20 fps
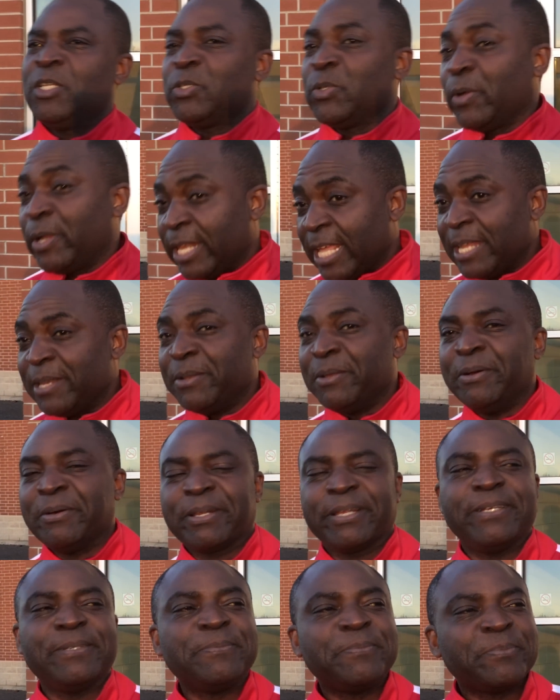to
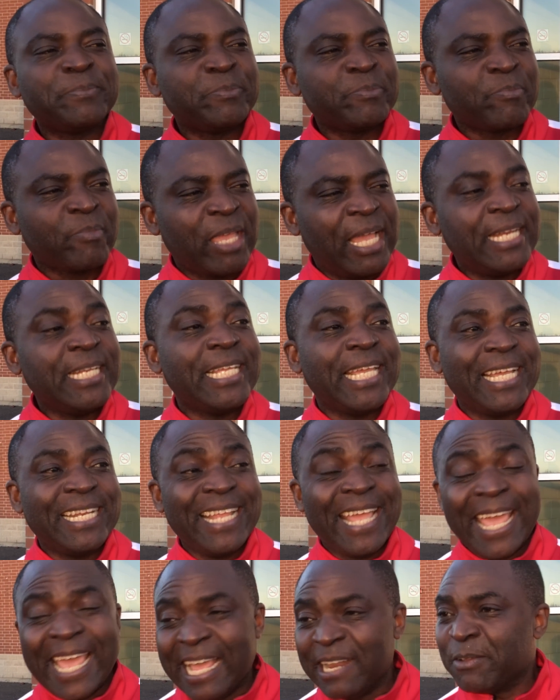Glenora, and he
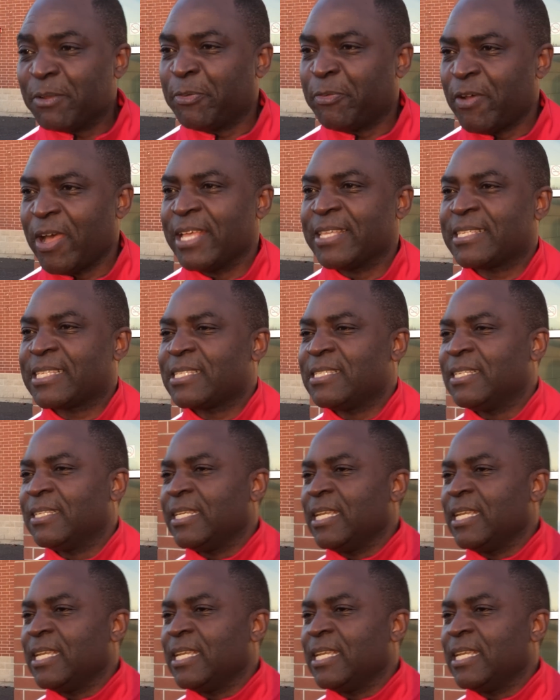had heard of us.